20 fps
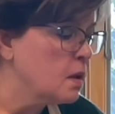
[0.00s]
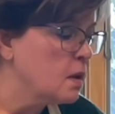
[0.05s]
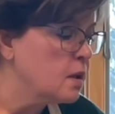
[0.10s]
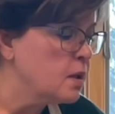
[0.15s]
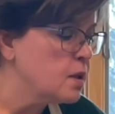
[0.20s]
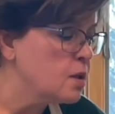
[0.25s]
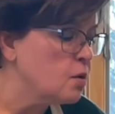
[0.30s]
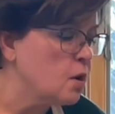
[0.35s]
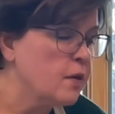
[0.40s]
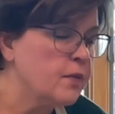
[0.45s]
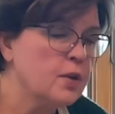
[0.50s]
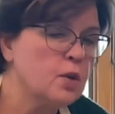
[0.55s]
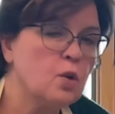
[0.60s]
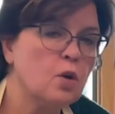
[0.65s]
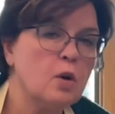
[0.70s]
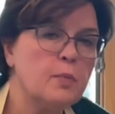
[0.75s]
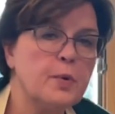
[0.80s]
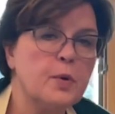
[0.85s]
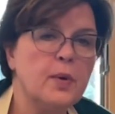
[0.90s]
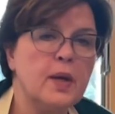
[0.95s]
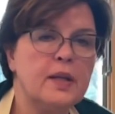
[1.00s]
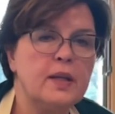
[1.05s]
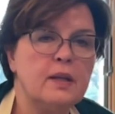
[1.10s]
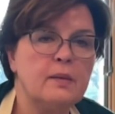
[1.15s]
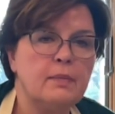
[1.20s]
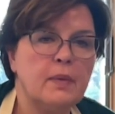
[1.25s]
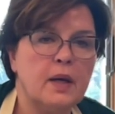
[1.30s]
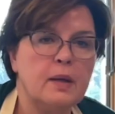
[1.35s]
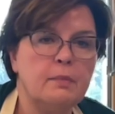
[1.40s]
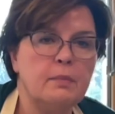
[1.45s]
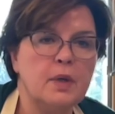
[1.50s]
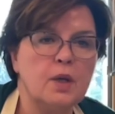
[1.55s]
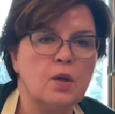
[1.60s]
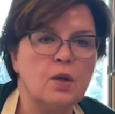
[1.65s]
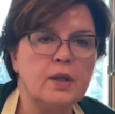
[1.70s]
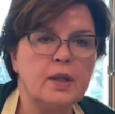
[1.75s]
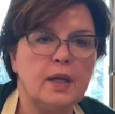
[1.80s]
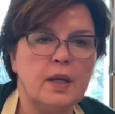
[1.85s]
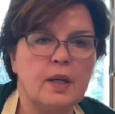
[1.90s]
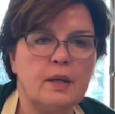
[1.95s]
So I've incorporated my milk
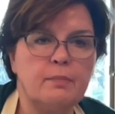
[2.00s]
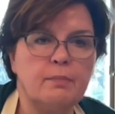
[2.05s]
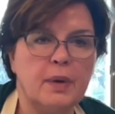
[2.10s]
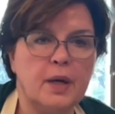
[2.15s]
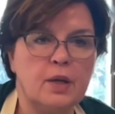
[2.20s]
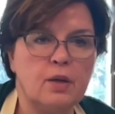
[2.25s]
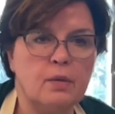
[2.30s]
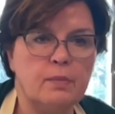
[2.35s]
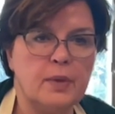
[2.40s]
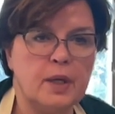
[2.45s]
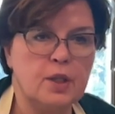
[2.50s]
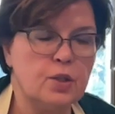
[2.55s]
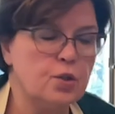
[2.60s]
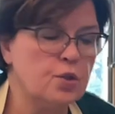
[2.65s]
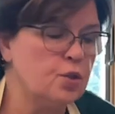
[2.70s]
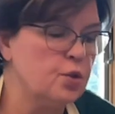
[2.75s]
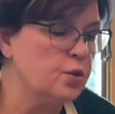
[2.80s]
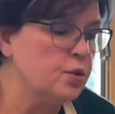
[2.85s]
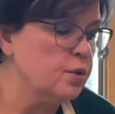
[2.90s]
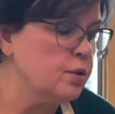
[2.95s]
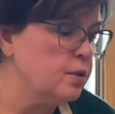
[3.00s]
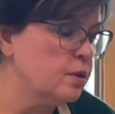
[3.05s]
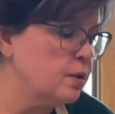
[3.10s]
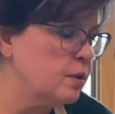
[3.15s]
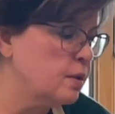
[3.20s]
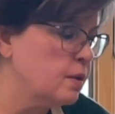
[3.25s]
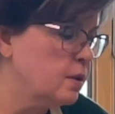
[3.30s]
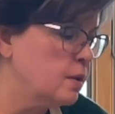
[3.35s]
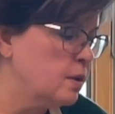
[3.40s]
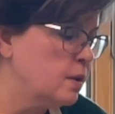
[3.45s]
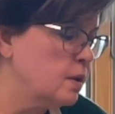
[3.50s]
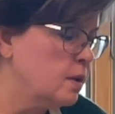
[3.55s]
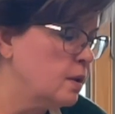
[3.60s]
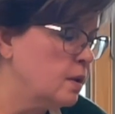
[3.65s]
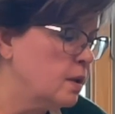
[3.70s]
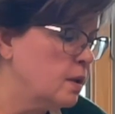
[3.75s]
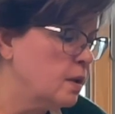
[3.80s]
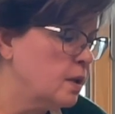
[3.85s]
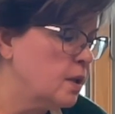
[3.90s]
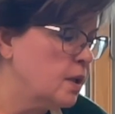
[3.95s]
and butter mixture
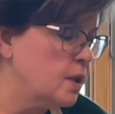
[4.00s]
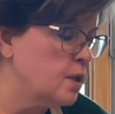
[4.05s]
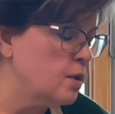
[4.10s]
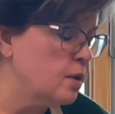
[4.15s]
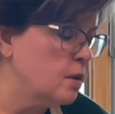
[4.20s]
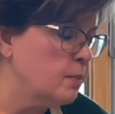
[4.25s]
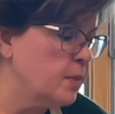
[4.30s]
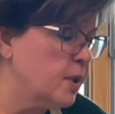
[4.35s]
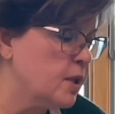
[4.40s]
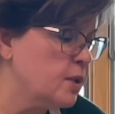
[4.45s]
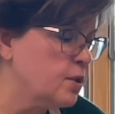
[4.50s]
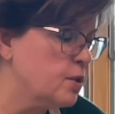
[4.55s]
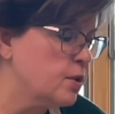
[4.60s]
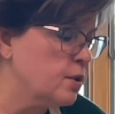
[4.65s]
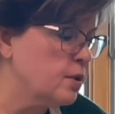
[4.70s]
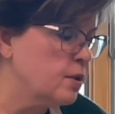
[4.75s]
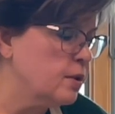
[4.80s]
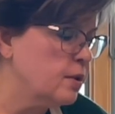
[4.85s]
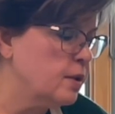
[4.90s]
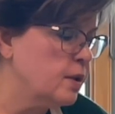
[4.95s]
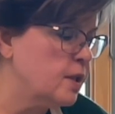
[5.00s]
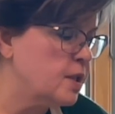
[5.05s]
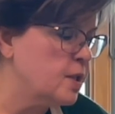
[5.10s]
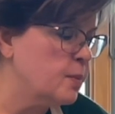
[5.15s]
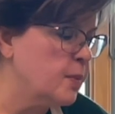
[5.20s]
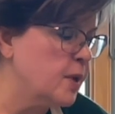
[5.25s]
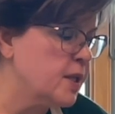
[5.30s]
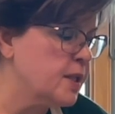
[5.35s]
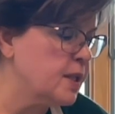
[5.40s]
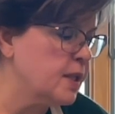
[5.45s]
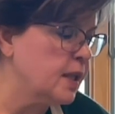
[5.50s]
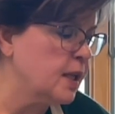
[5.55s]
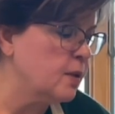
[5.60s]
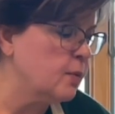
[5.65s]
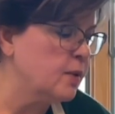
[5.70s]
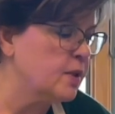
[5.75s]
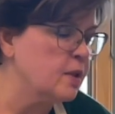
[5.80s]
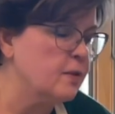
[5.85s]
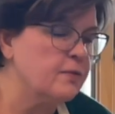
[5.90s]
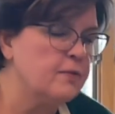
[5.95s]
into the mixer. It's mixing in
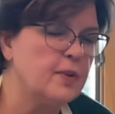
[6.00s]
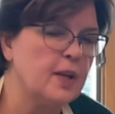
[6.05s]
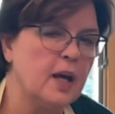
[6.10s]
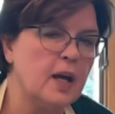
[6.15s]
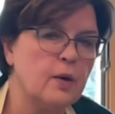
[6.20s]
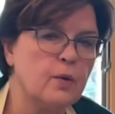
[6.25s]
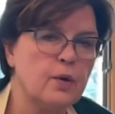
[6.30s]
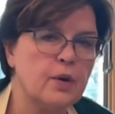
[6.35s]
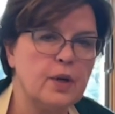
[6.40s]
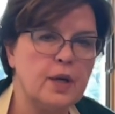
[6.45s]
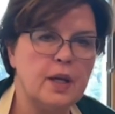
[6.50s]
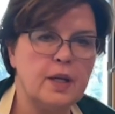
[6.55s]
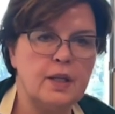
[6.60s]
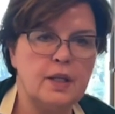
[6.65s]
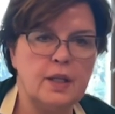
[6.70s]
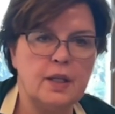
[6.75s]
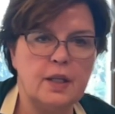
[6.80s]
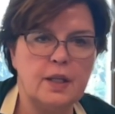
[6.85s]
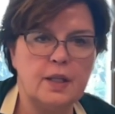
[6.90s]
with the flour and